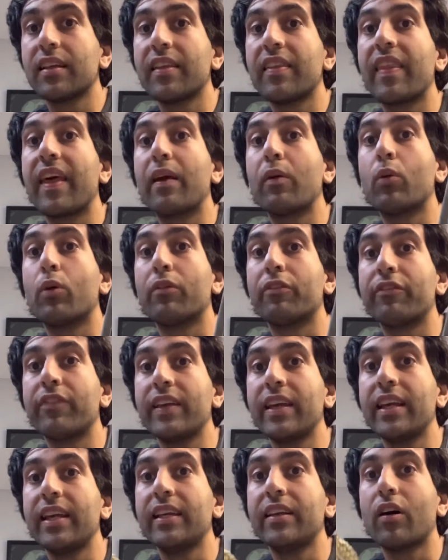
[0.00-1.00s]
They will
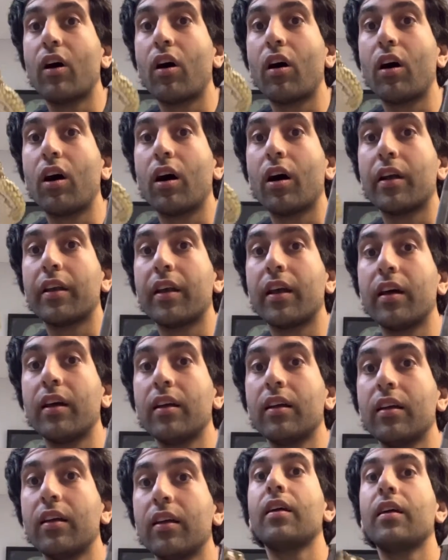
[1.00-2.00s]
feed on
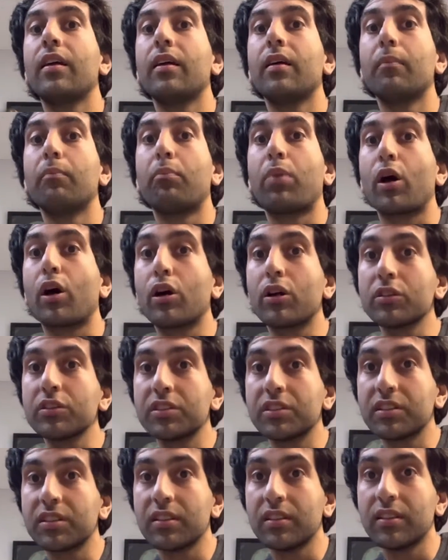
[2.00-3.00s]

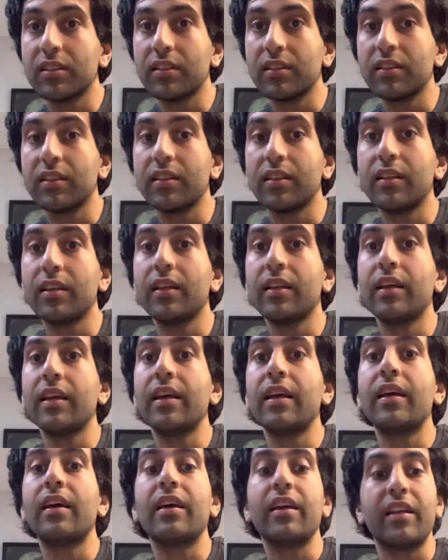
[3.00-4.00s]

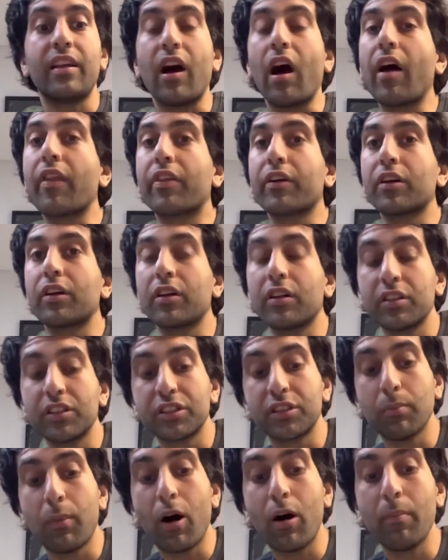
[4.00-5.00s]
birds and other
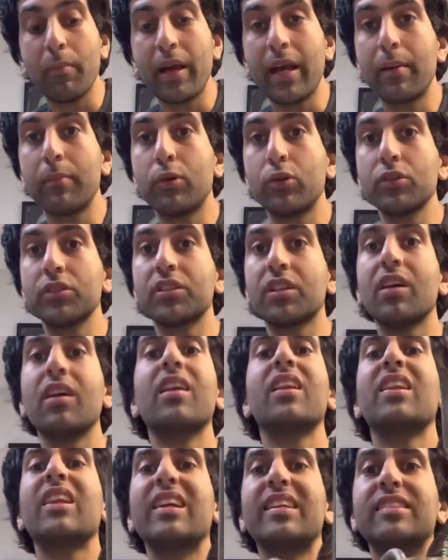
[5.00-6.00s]
small mammals,
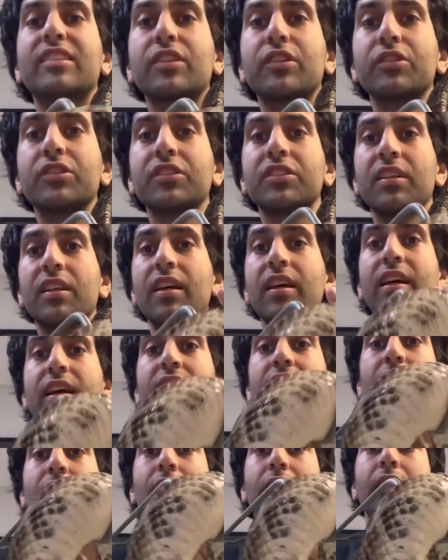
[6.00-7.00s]
lizards,
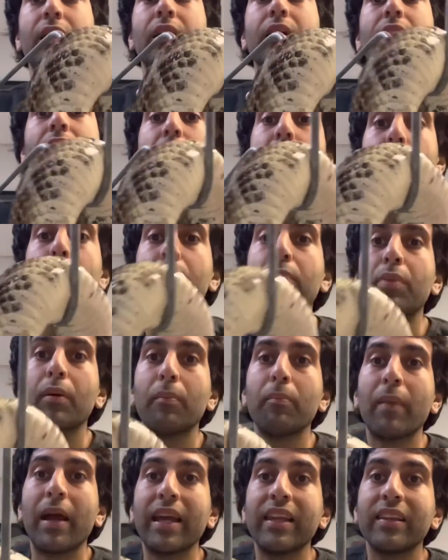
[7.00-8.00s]
but
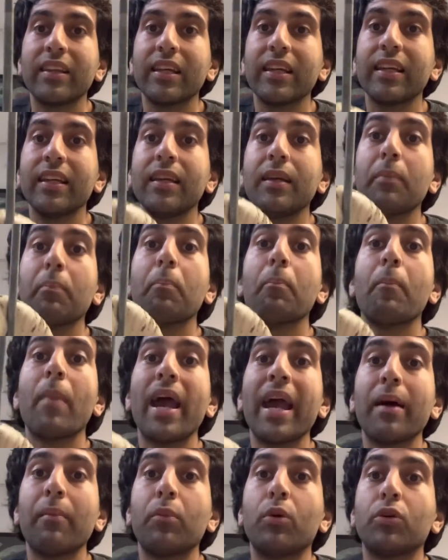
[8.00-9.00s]
mainly
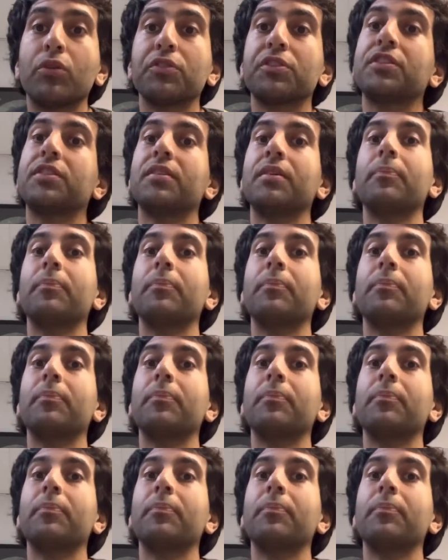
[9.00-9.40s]
mammals.